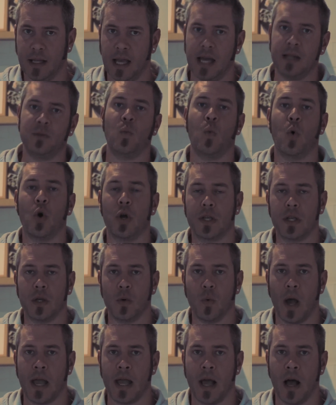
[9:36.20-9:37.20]
and work
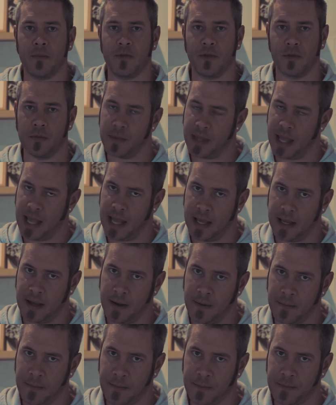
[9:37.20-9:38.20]
your way up from there.
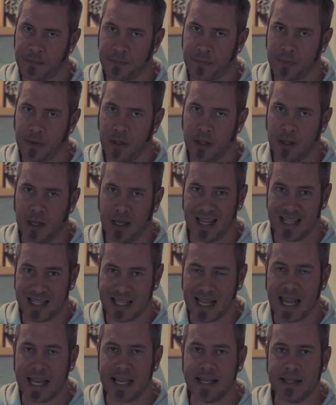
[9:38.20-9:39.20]
It's
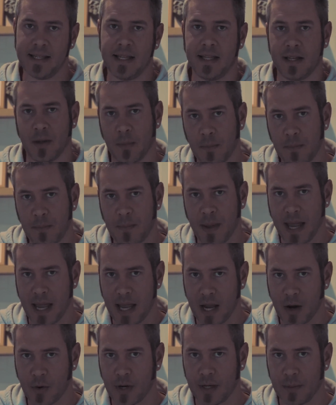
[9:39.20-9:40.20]
easier to
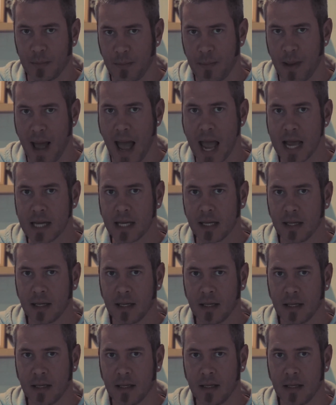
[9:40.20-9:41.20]
pare it back
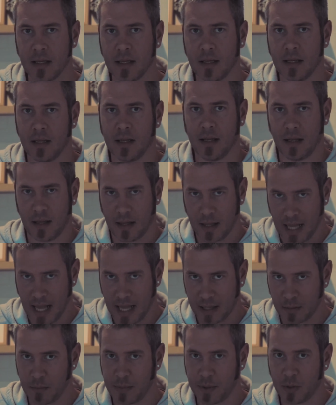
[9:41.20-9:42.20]

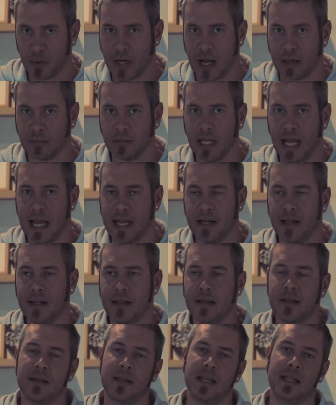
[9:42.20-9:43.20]
and build up
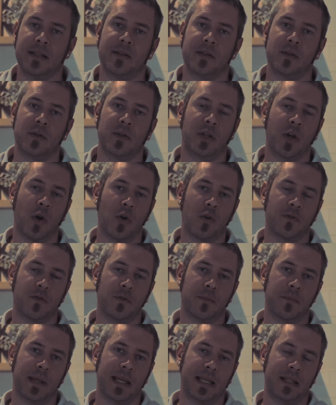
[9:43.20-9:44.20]
later than to go
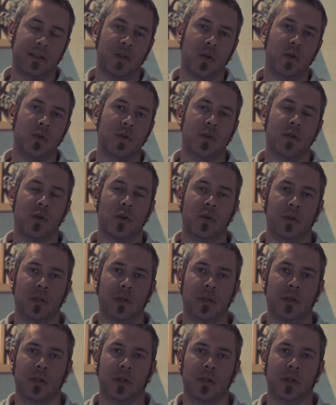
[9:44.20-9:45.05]
from being too strong